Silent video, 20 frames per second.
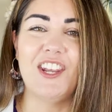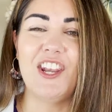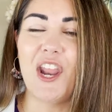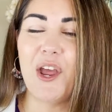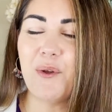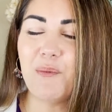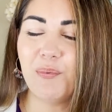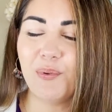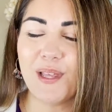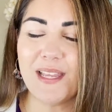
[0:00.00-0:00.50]

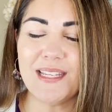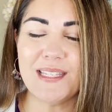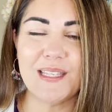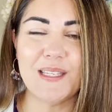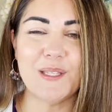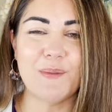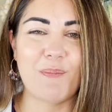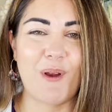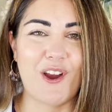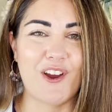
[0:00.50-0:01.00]
No place
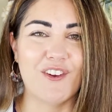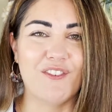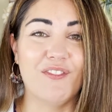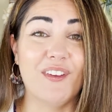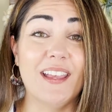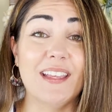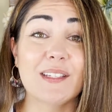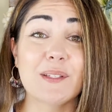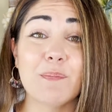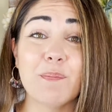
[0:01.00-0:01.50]
is
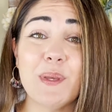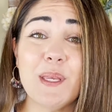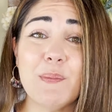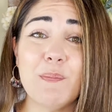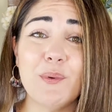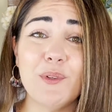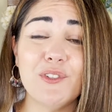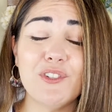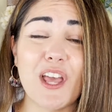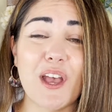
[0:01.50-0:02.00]
perfect.
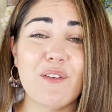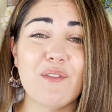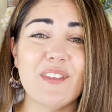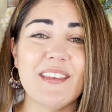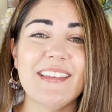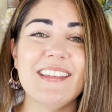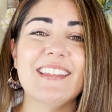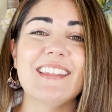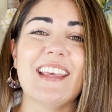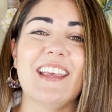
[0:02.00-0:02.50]
People know
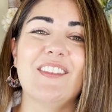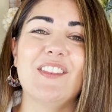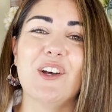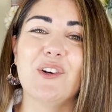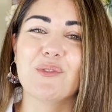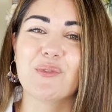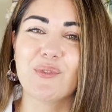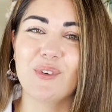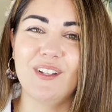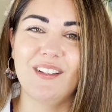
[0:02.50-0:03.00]
this and
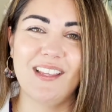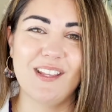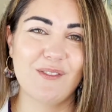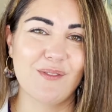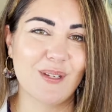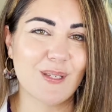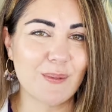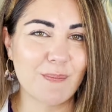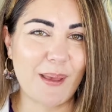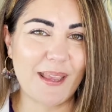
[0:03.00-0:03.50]
they'll really
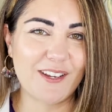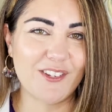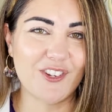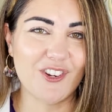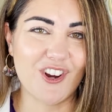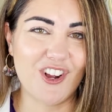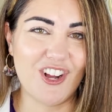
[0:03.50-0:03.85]
respect your